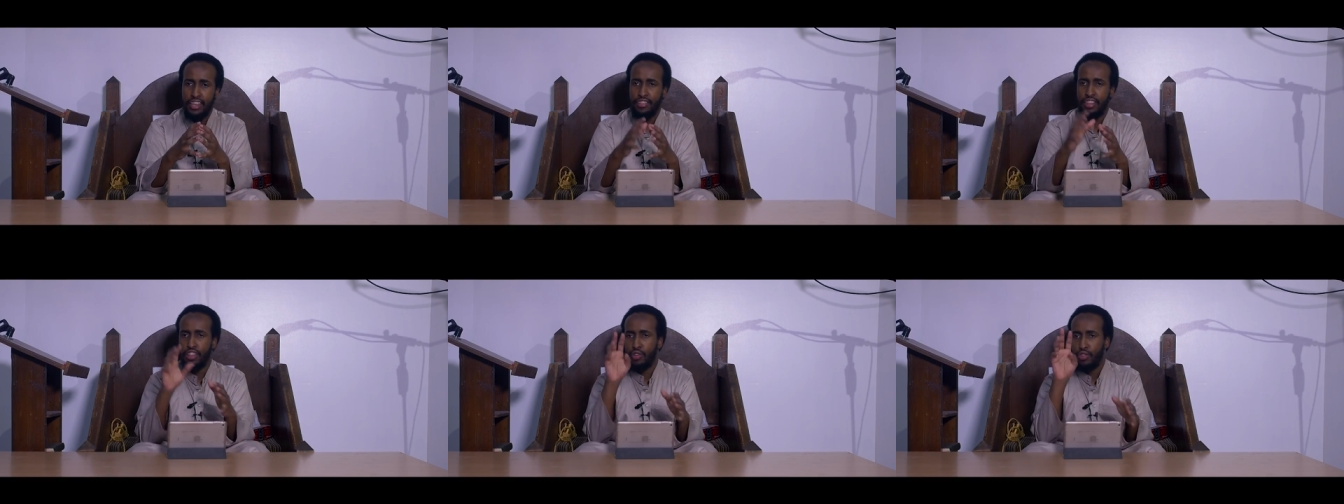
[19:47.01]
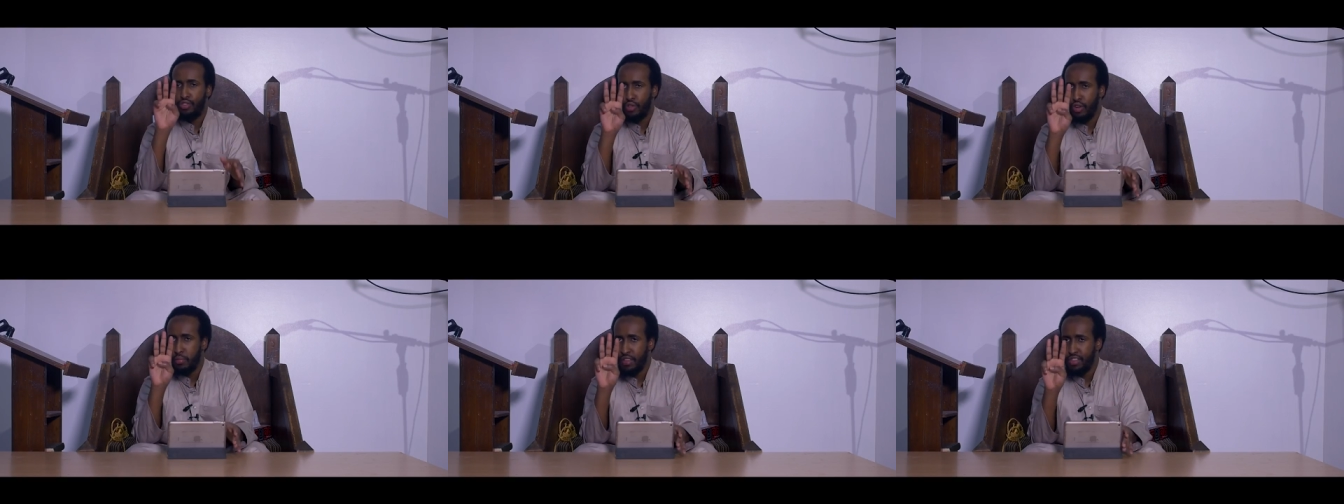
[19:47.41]
is in those
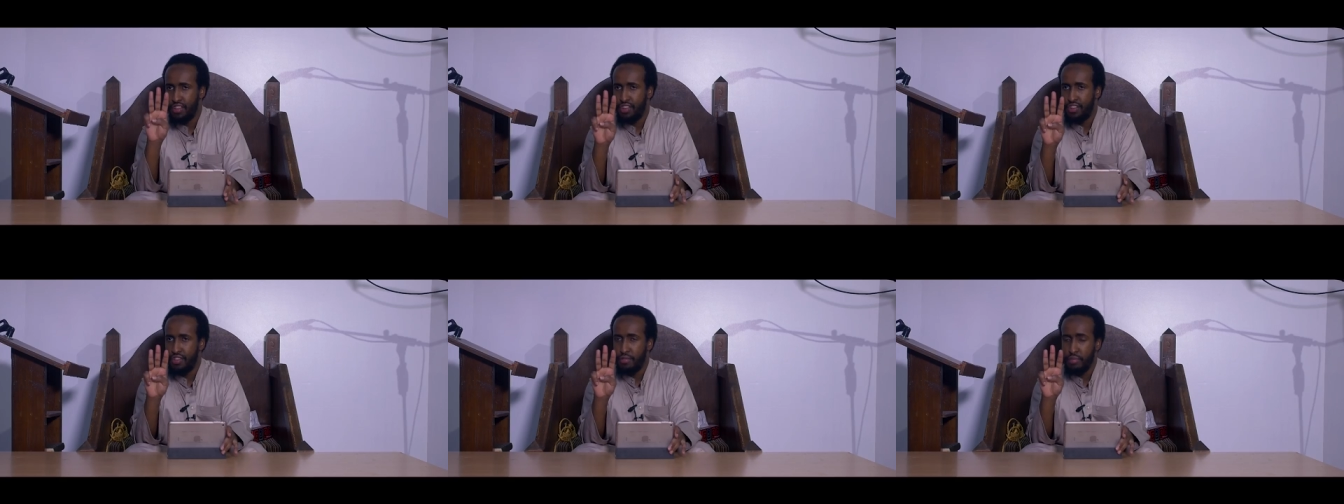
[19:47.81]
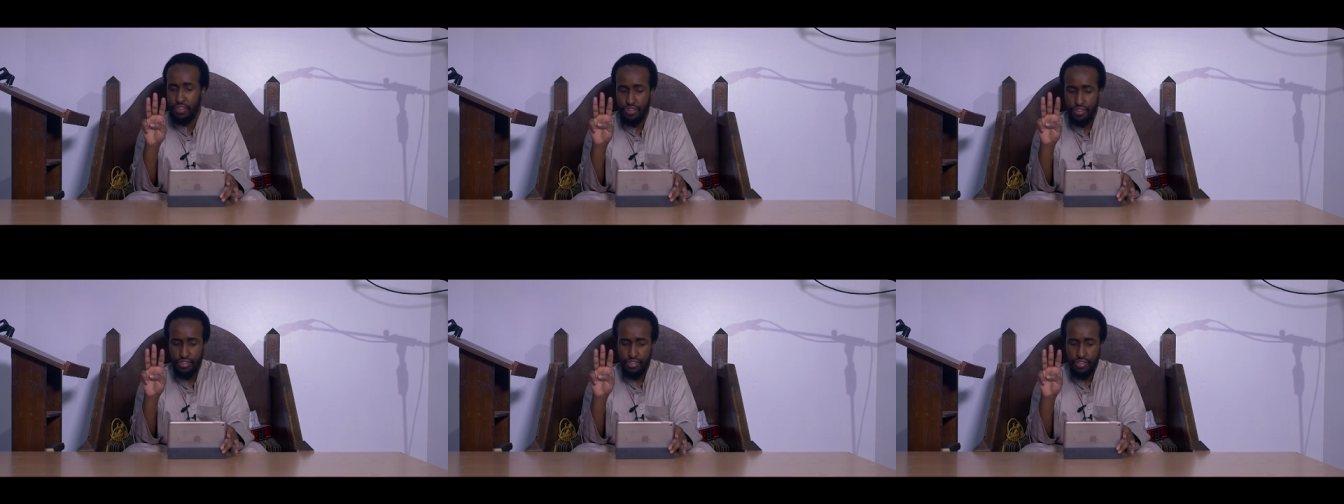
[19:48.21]
three messages,
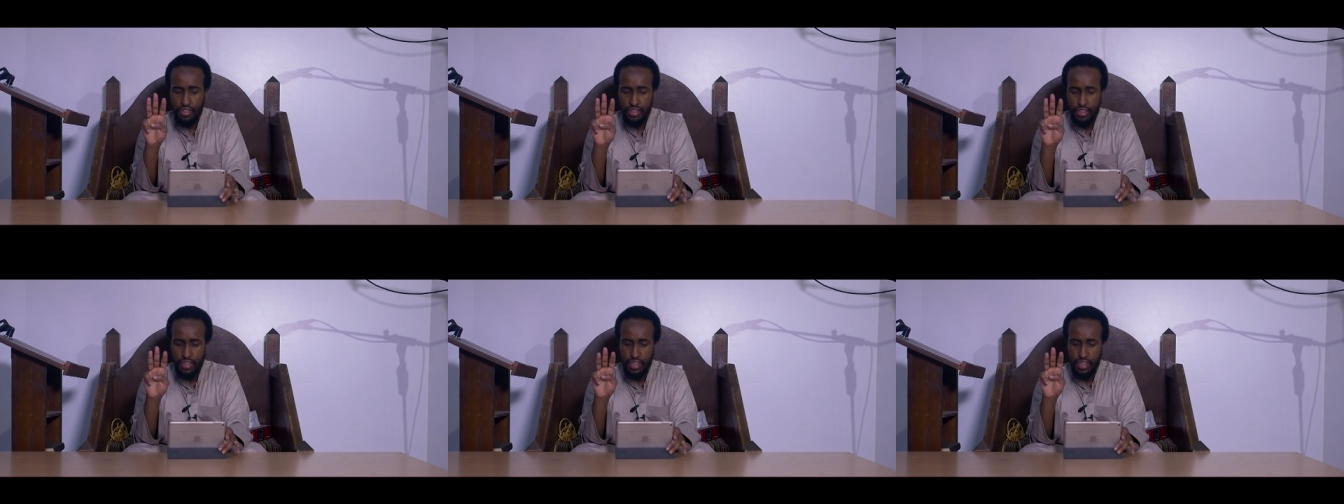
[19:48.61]
masjids.